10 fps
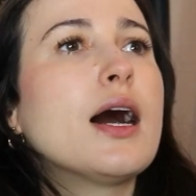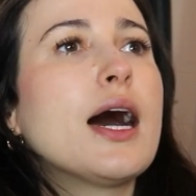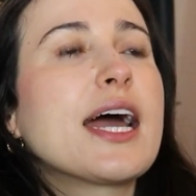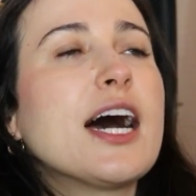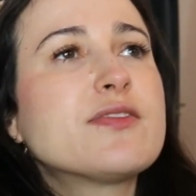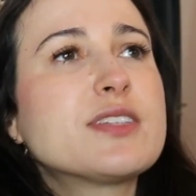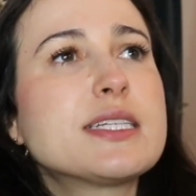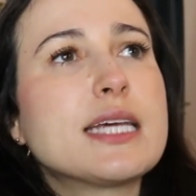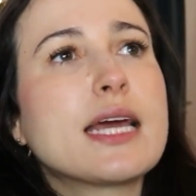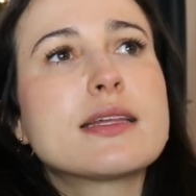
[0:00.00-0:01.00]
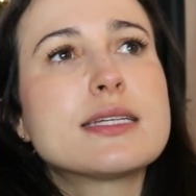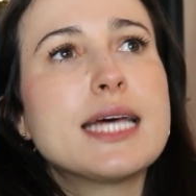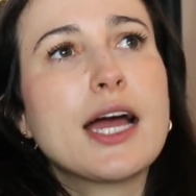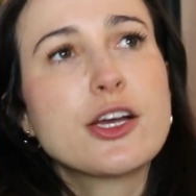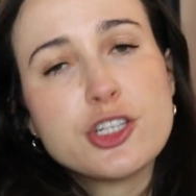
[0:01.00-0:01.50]
I have to say the
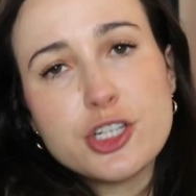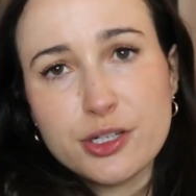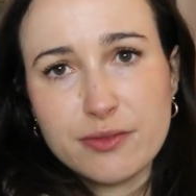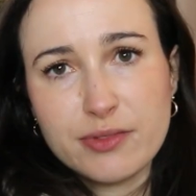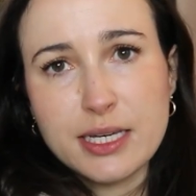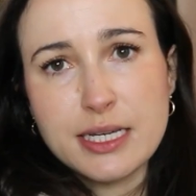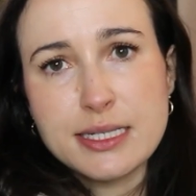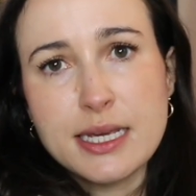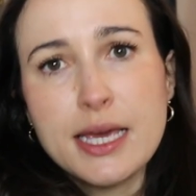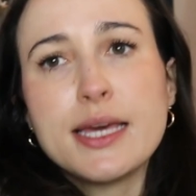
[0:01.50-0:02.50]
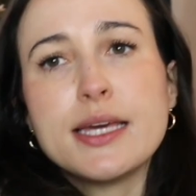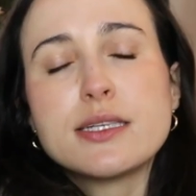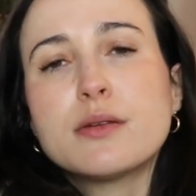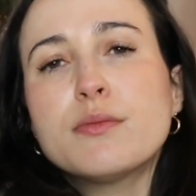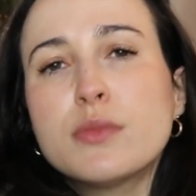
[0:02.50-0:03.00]
texture of these
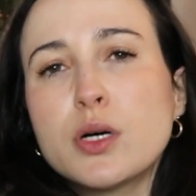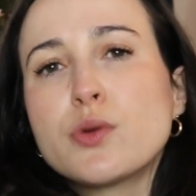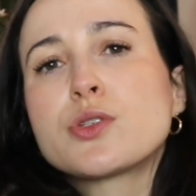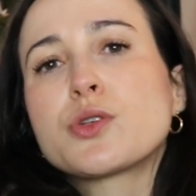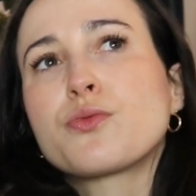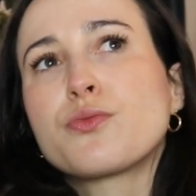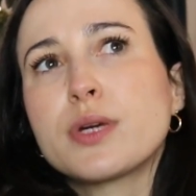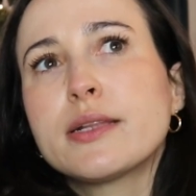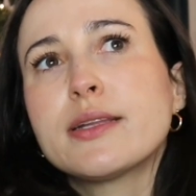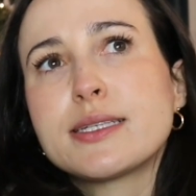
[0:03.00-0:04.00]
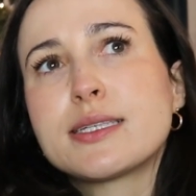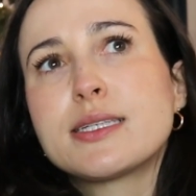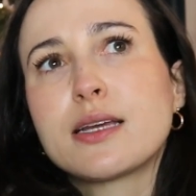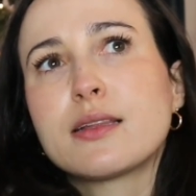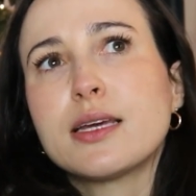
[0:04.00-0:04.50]
is the most
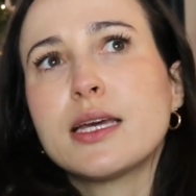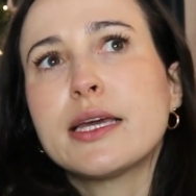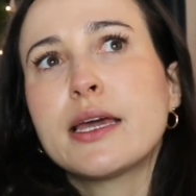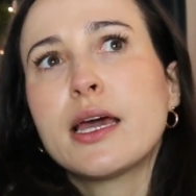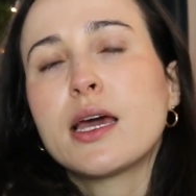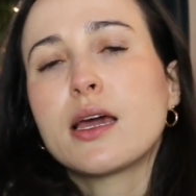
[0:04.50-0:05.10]
realistically